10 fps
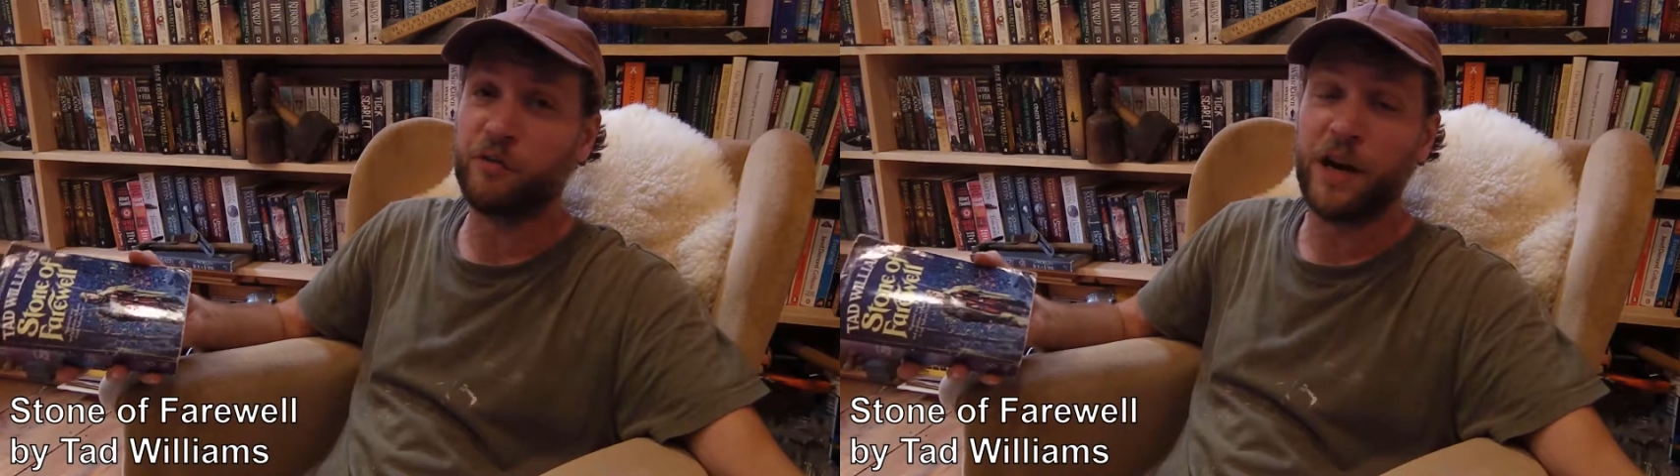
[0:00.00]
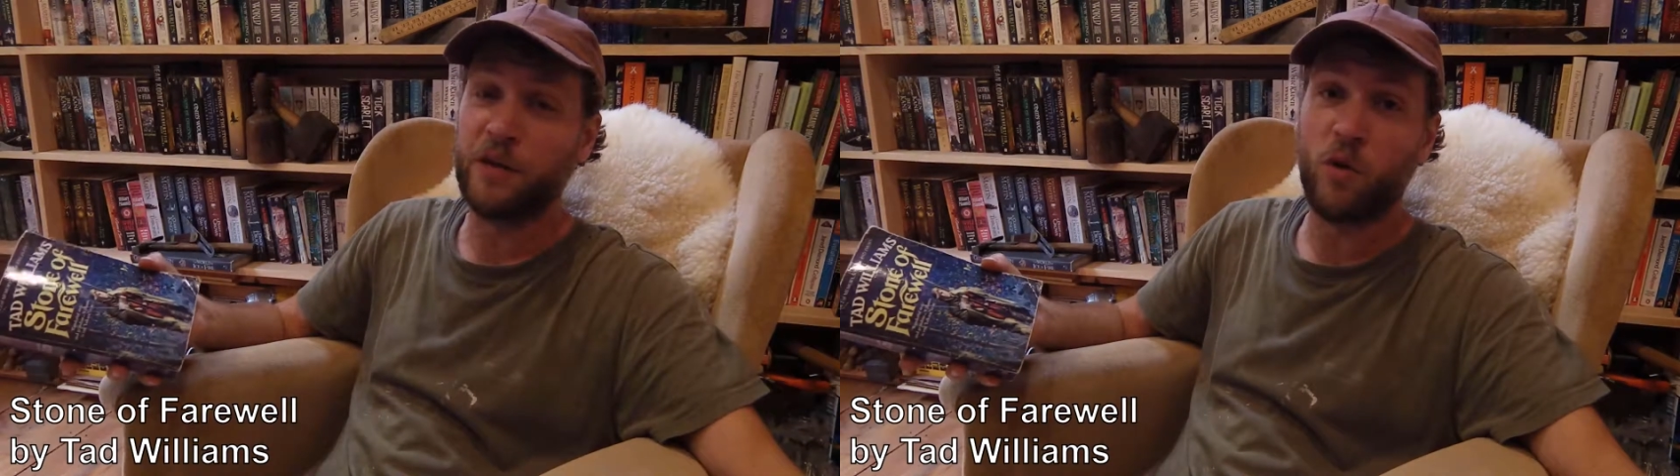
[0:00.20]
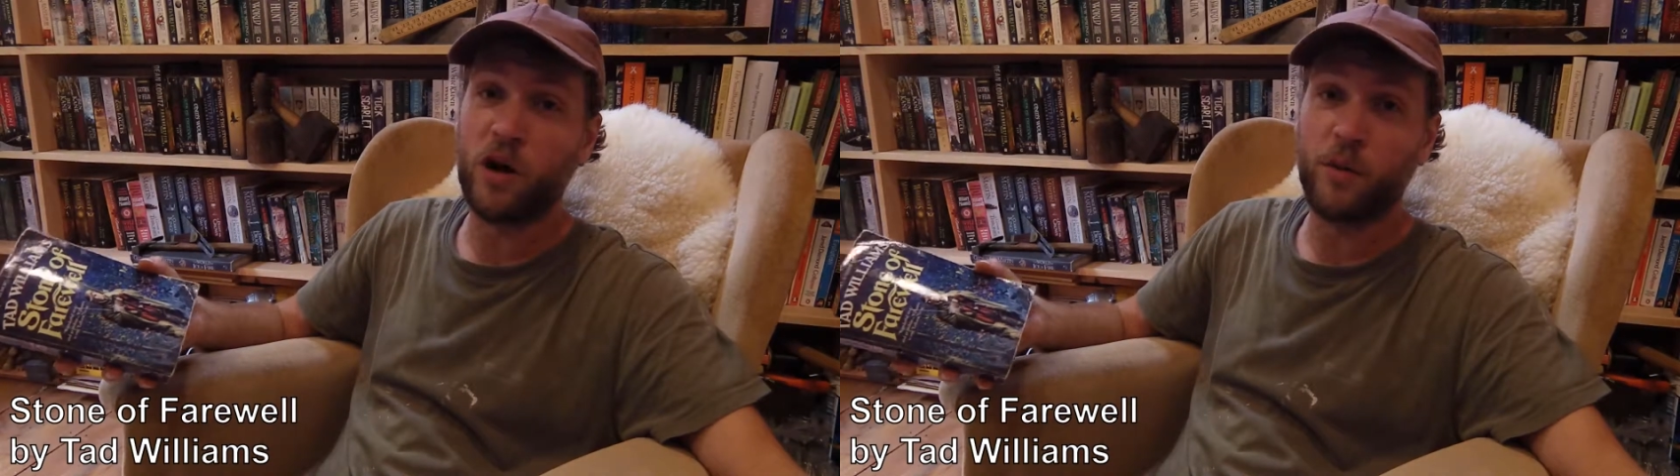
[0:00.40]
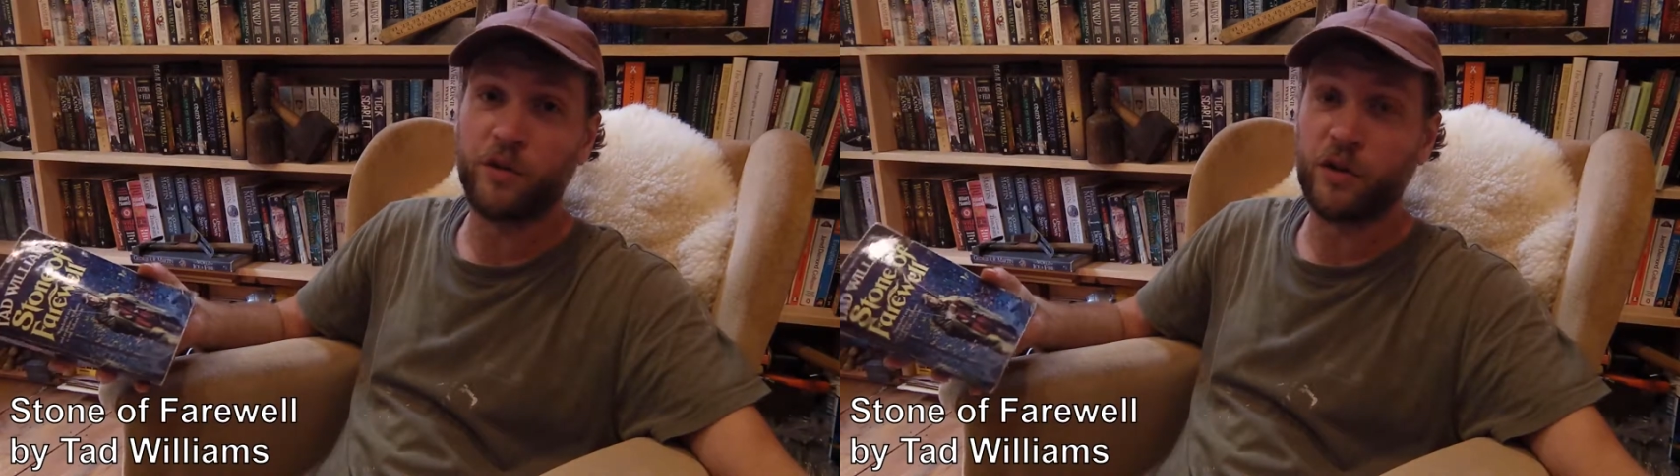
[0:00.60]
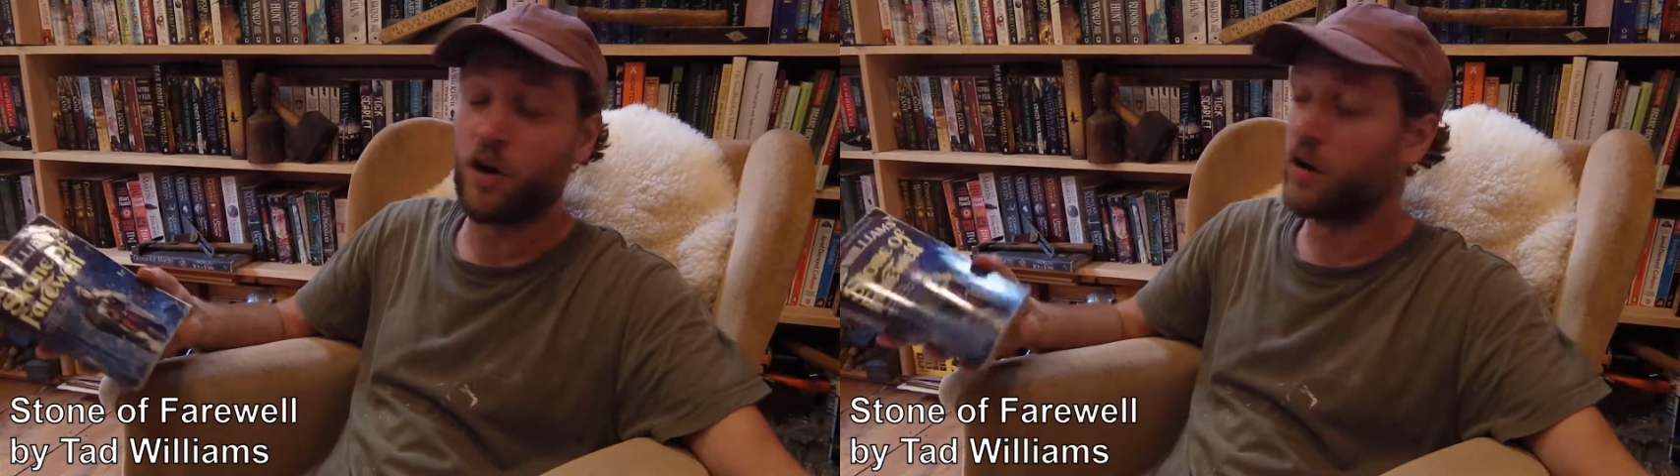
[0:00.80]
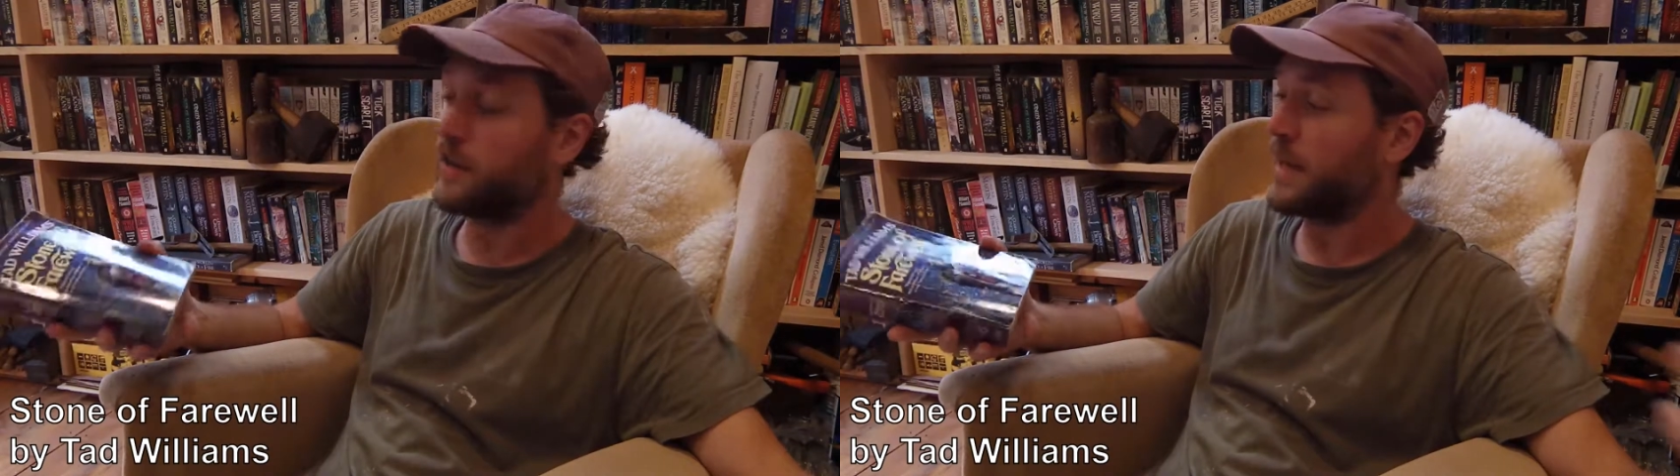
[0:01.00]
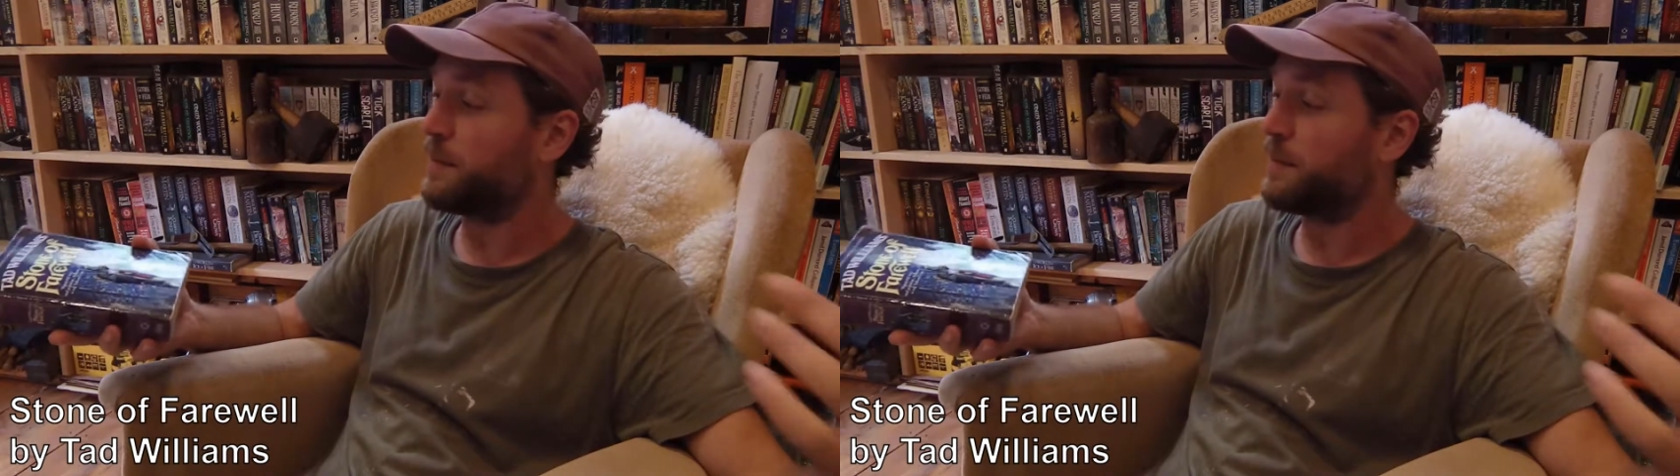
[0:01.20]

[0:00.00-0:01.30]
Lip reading: read while I was on holiday.